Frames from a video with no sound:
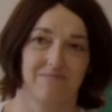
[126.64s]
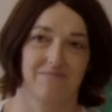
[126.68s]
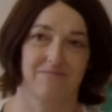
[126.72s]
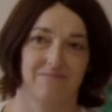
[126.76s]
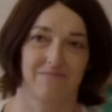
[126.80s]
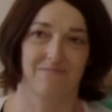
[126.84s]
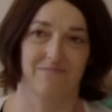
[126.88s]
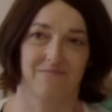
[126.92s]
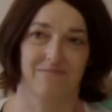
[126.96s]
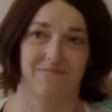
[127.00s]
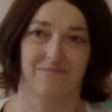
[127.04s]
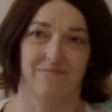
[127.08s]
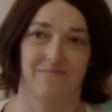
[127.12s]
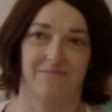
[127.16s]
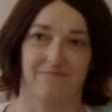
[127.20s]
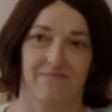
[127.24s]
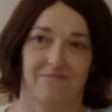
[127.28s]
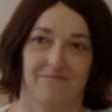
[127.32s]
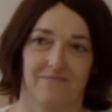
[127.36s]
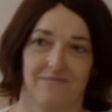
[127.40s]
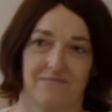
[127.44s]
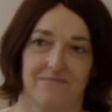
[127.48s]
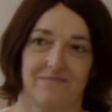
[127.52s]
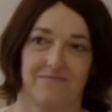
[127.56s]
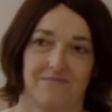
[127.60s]
means
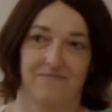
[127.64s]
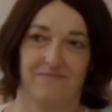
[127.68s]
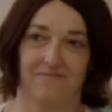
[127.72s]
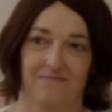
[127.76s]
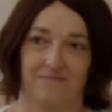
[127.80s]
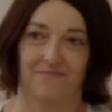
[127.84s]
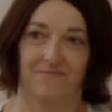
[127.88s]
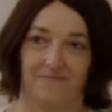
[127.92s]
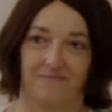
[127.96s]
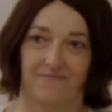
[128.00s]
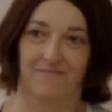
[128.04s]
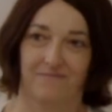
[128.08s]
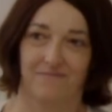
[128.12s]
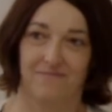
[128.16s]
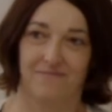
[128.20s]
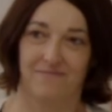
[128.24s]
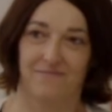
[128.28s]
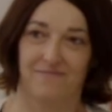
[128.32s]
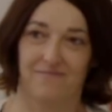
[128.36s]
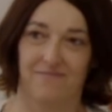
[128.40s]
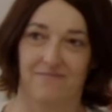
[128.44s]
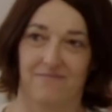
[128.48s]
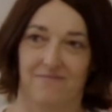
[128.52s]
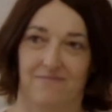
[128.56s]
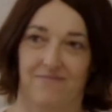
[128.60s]
the wrong
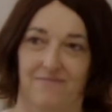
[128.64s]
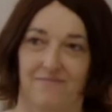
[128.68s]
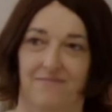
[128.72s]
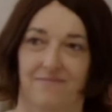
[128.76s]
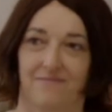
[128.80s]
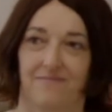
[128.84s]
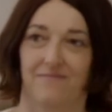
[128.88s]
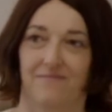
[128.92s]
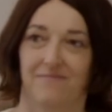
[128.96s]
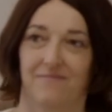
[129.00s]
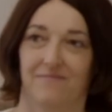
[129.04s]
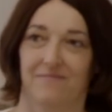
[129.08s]
chromosome number.